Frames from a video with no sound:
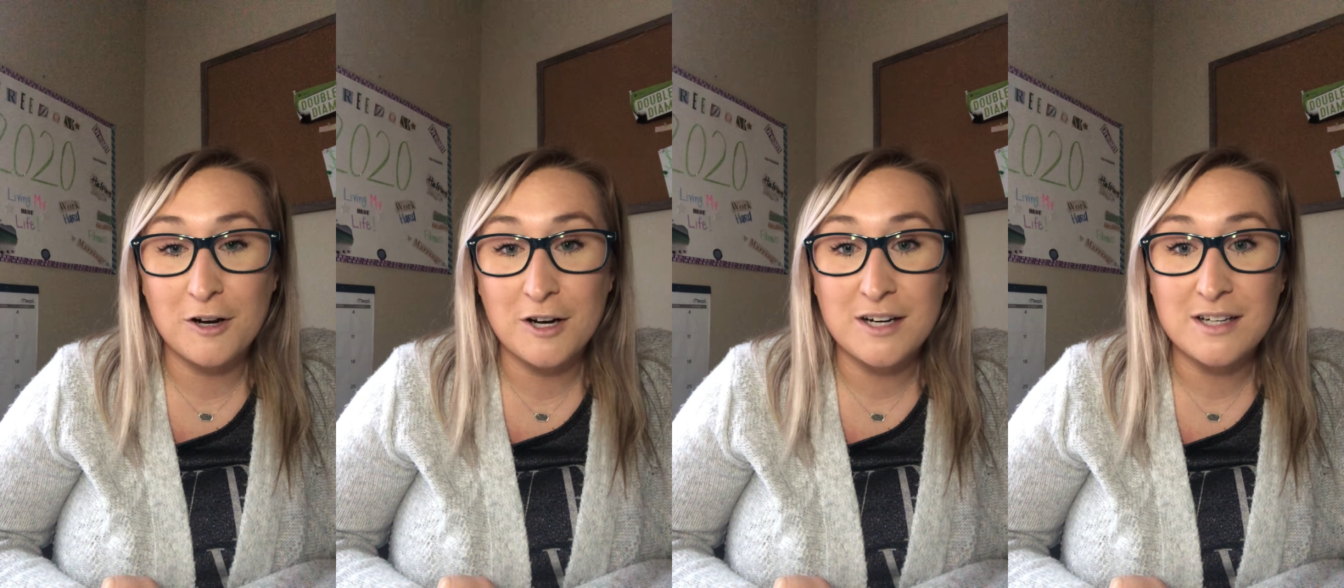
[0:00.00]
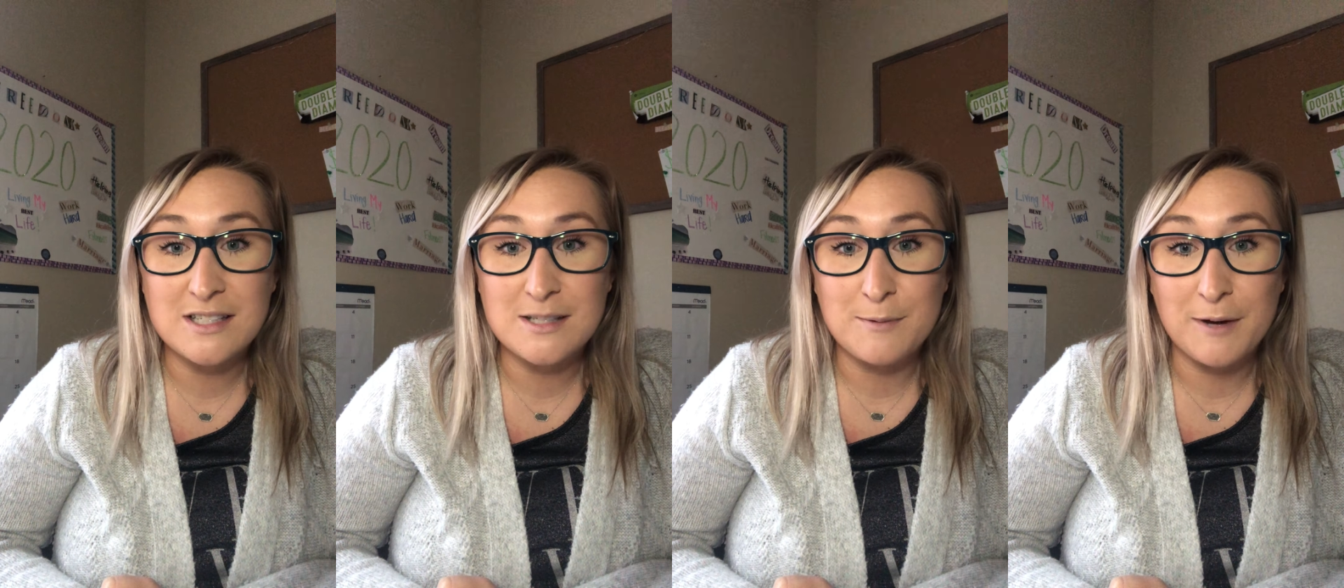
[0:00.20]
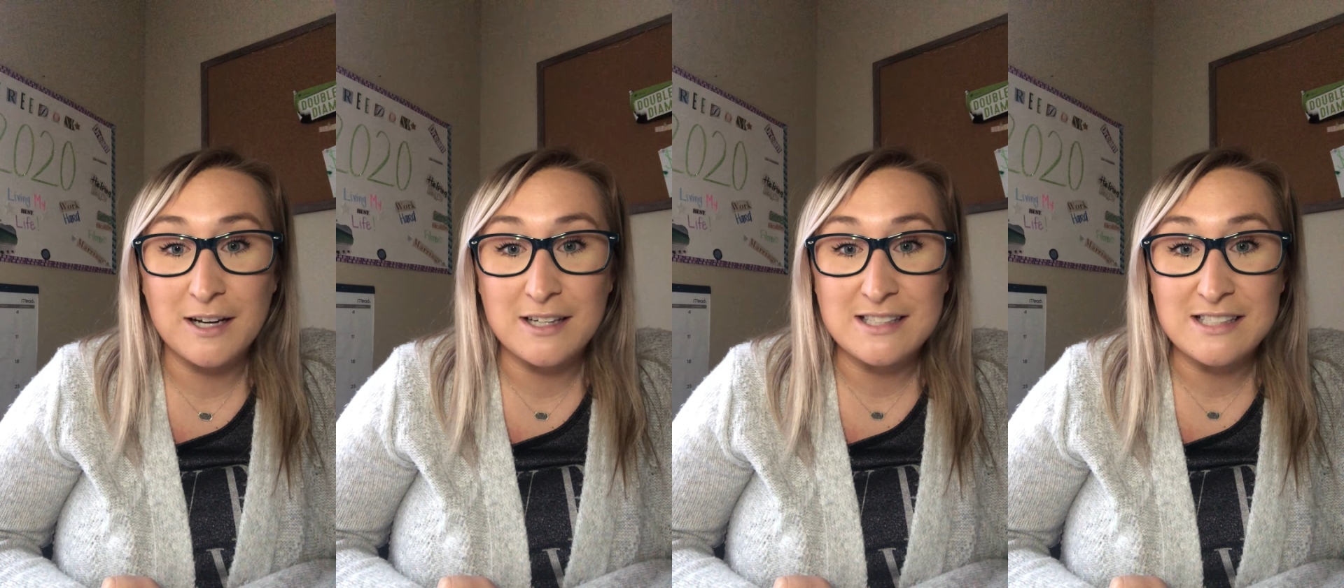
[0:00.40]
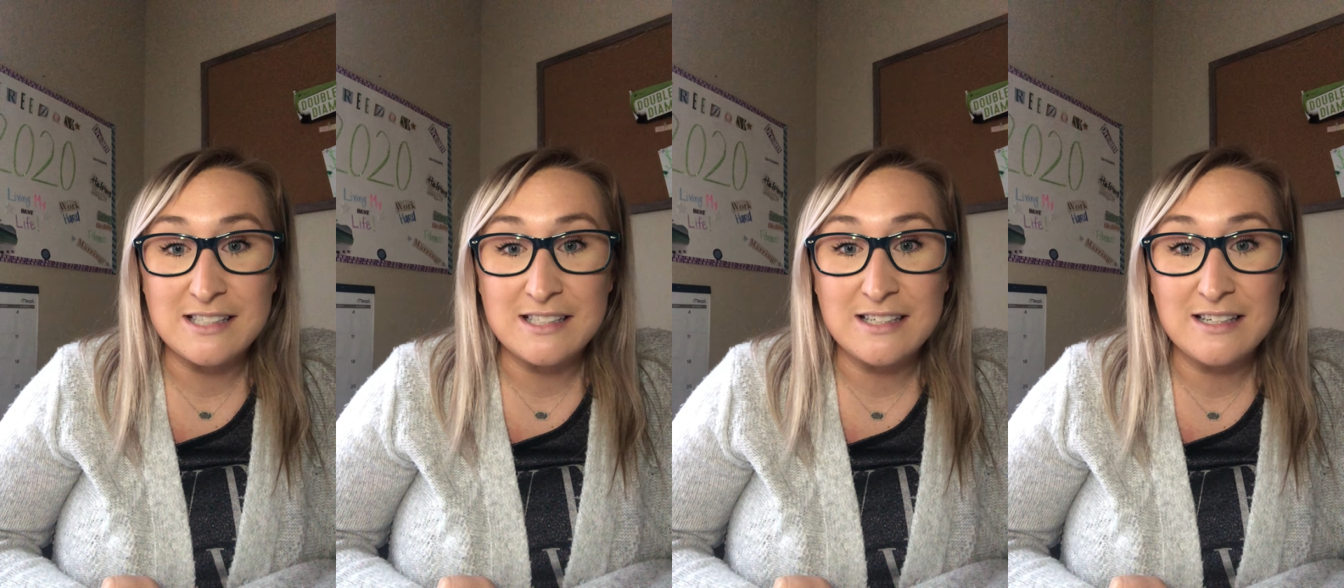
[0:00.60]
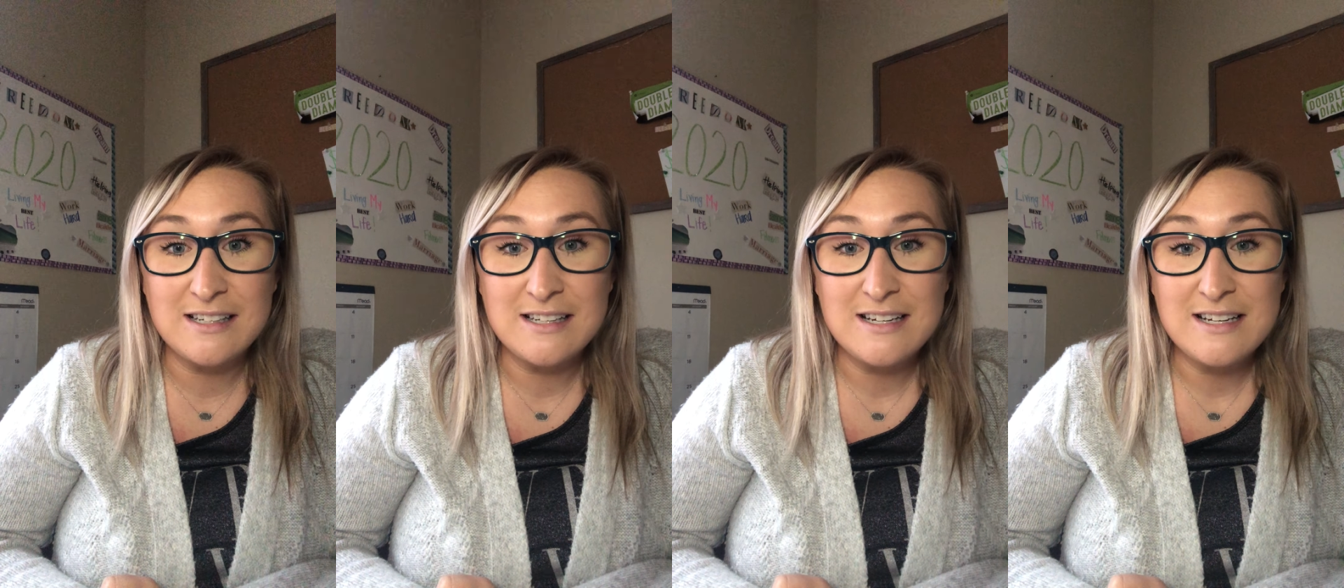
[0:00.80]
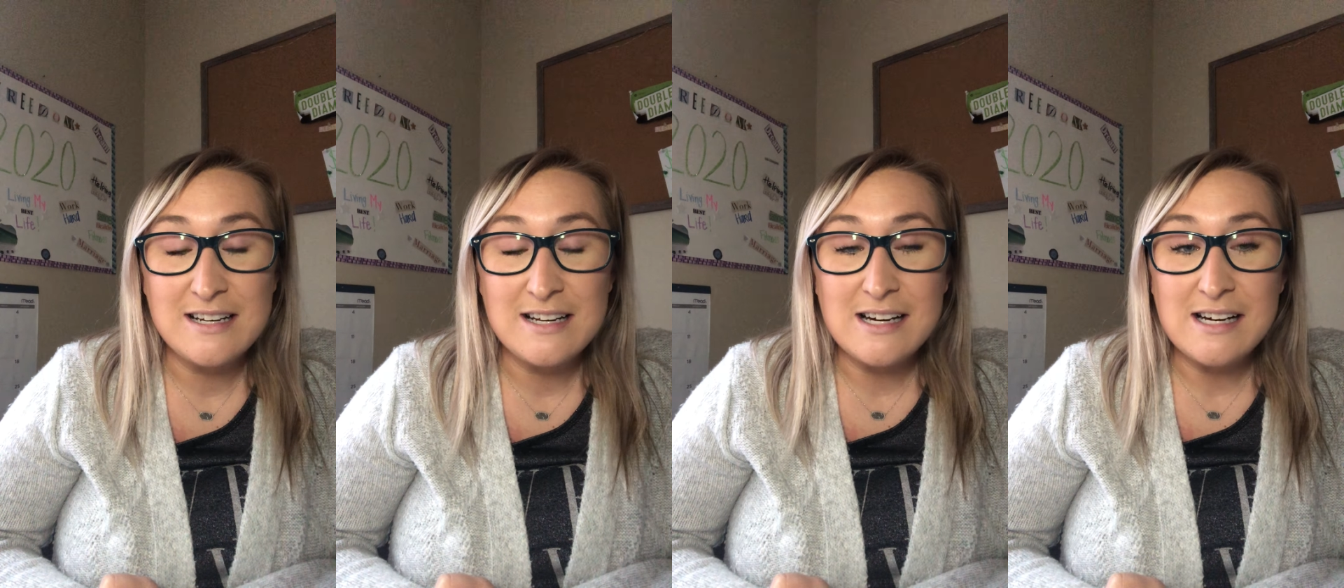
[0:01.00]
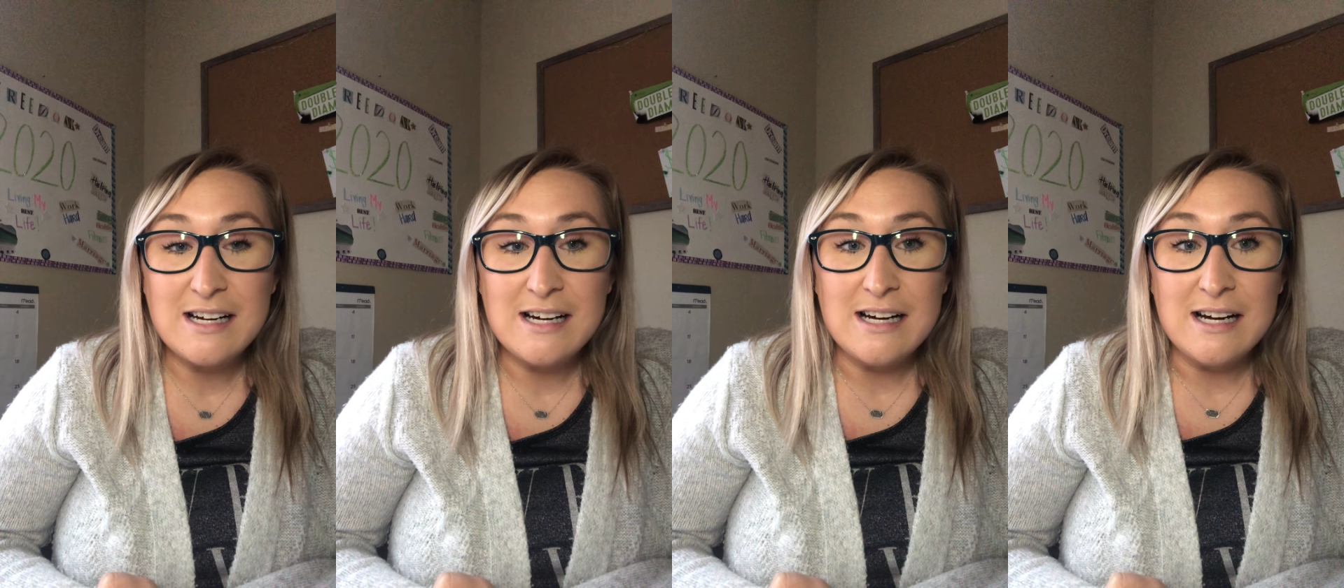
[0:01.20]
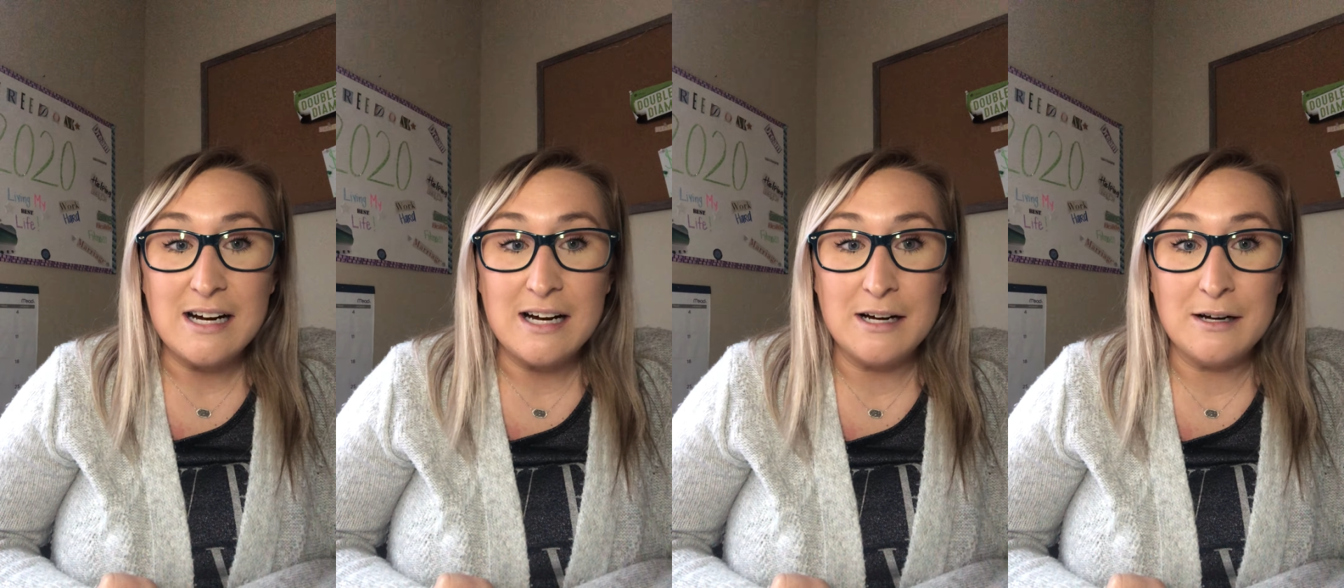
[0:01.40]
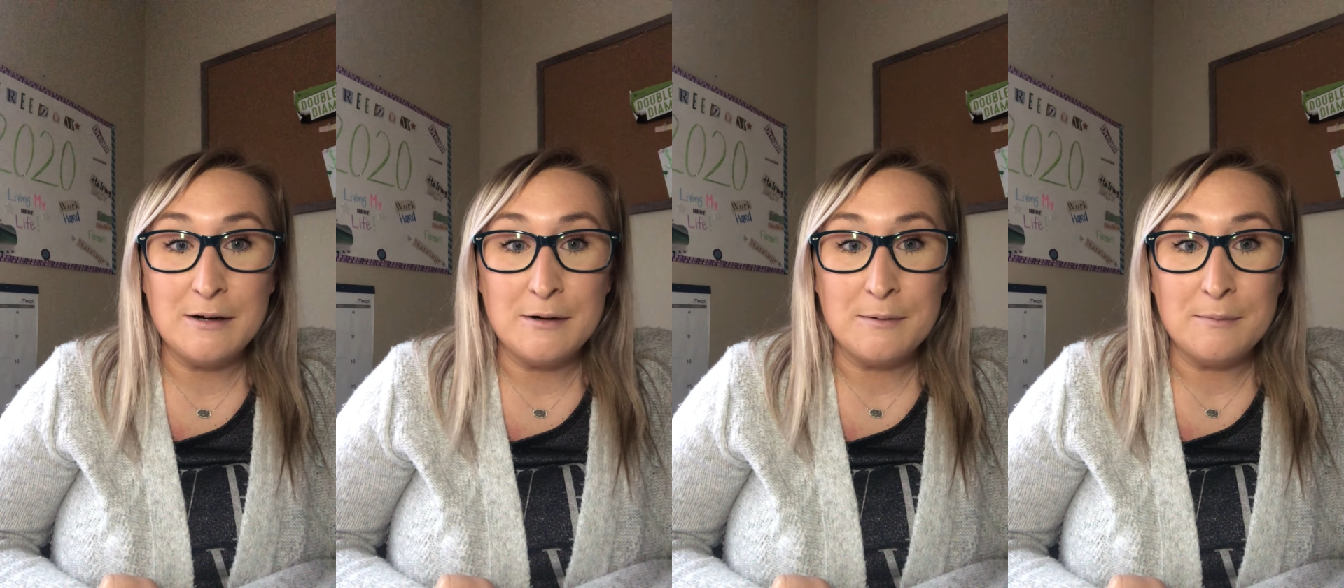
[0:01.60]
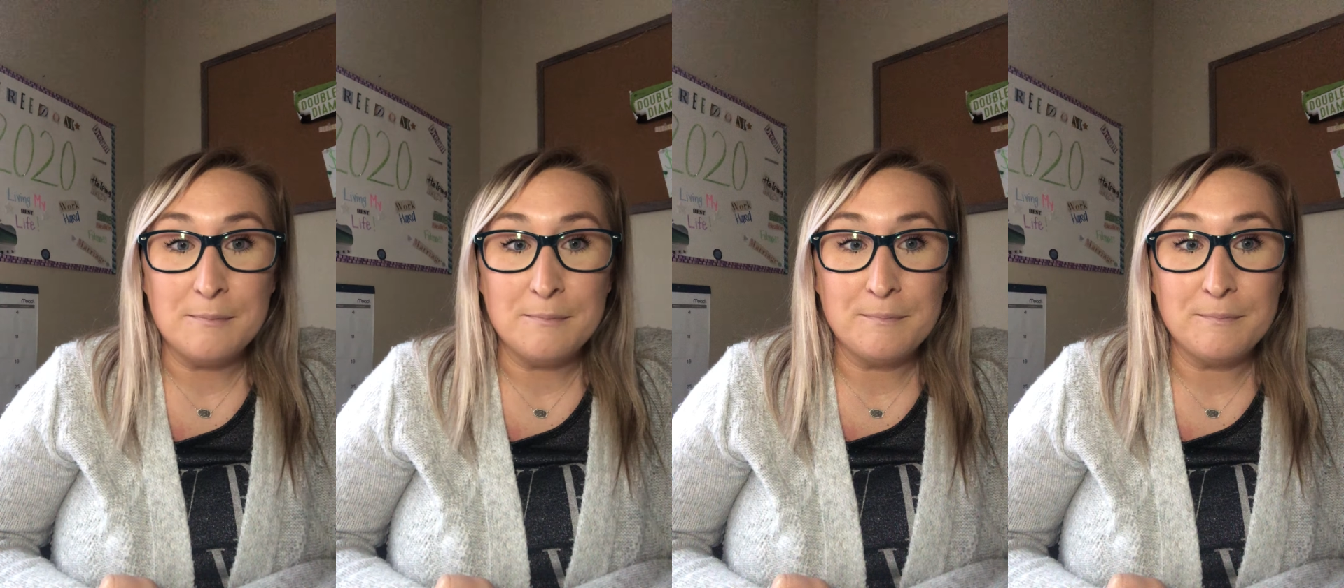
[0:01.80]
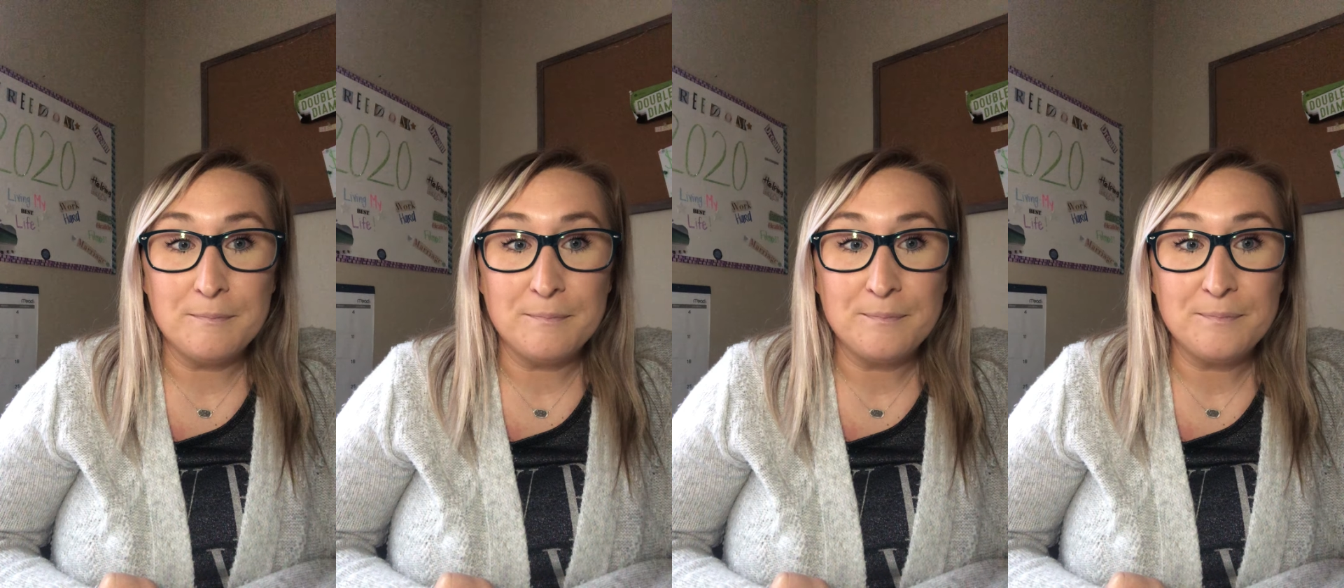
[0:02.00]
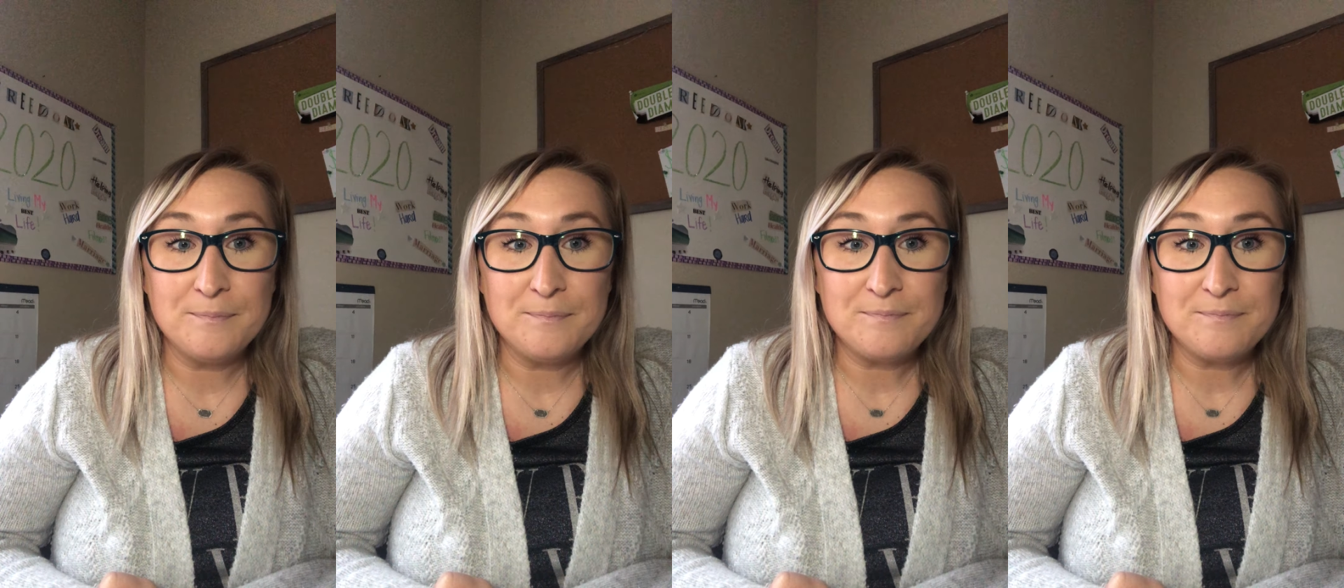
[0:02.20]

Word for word: expected. Um,